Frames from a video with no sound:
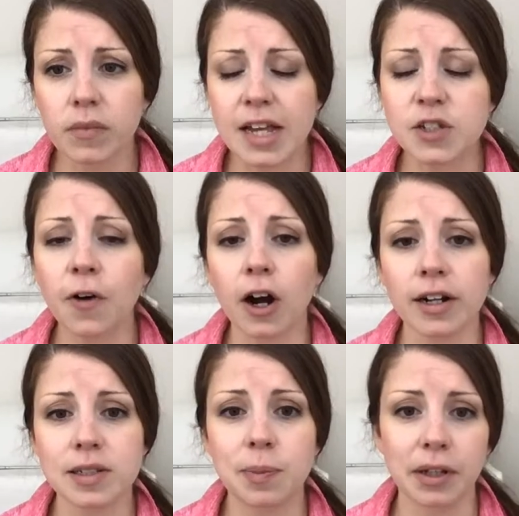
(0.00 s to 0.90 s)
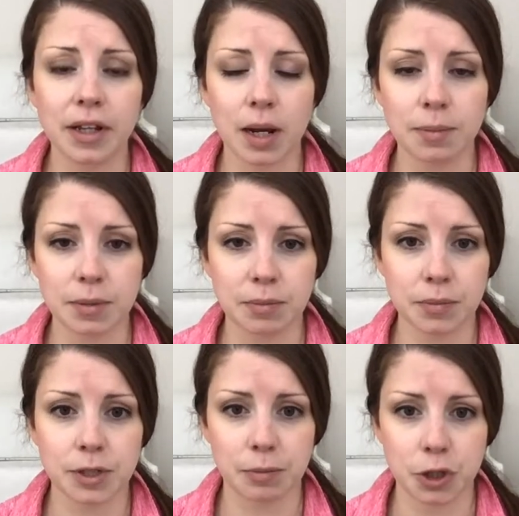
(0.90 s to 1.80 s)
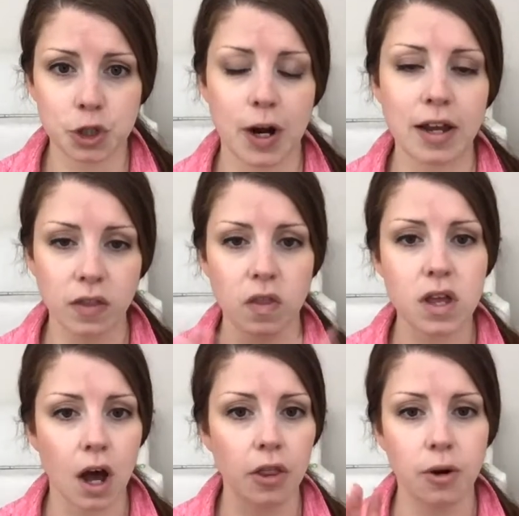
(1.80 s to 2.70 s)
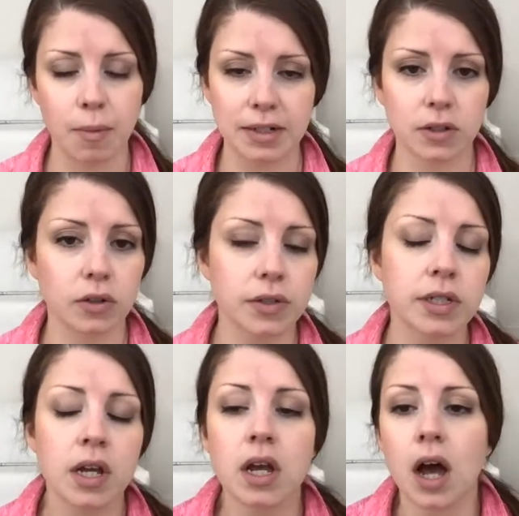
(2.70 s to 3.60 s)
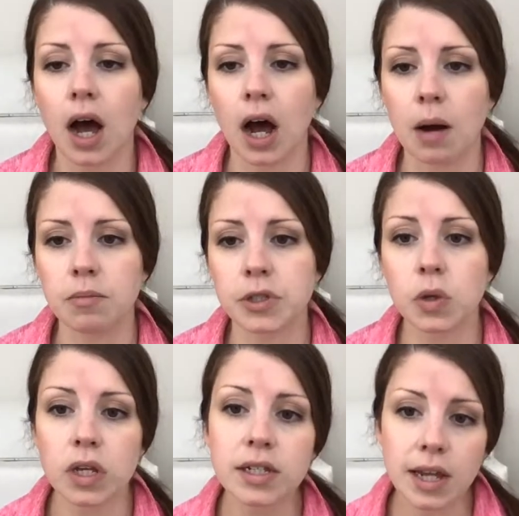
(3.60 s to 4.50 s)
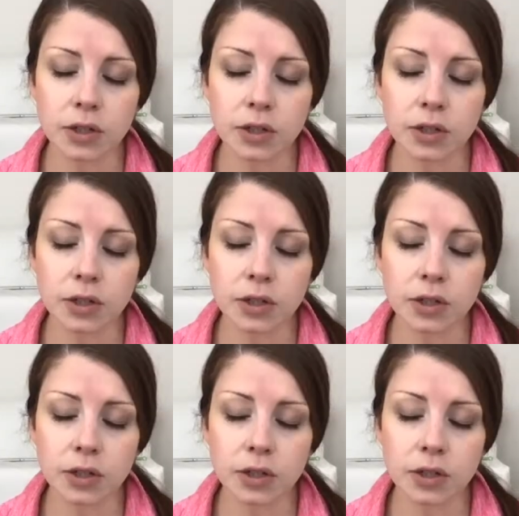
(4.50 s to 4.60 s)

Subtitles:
as far as building up some strength in the other muscles. So these